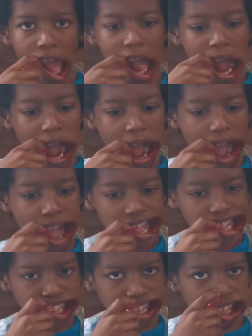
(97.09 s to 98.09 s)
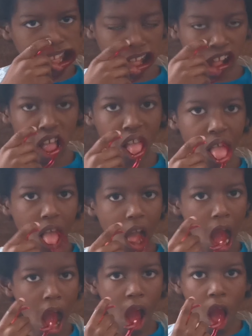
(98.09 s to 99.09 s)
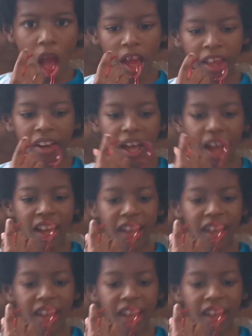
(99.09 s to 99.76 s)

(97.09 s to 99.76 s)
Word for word: in one minute. Are you ready?